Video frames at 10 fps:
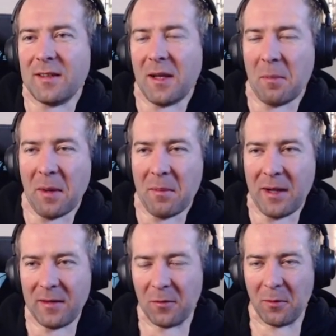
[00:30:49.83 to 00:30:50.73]
In my
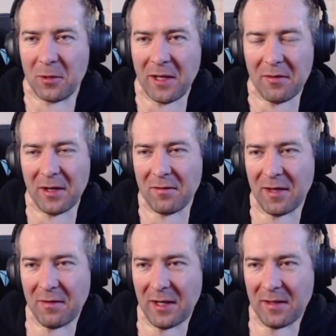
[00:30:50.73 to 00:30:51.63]
mind, we would never have
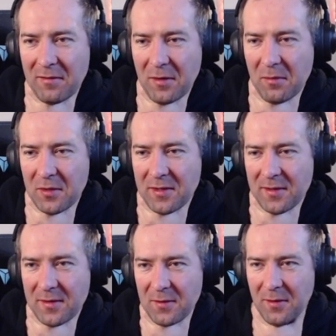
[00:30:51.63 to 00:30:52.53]
negative numbers,
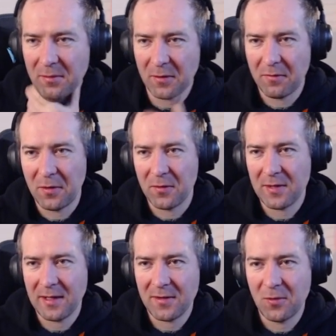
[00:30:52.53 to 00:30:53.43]
so I'm
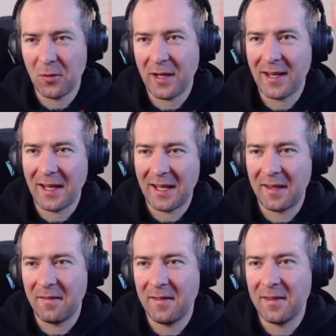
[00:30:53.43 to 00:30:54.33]
confused. Let's do that
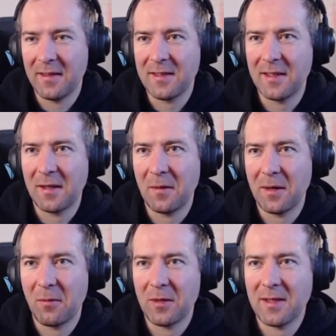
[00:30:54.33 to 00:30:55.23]
again, and let's take a look
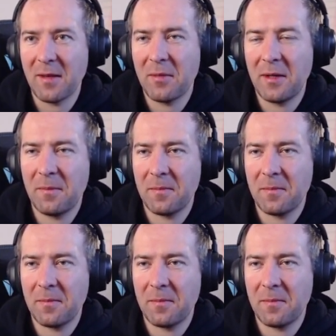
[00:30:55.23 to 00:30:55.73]
at what's happening.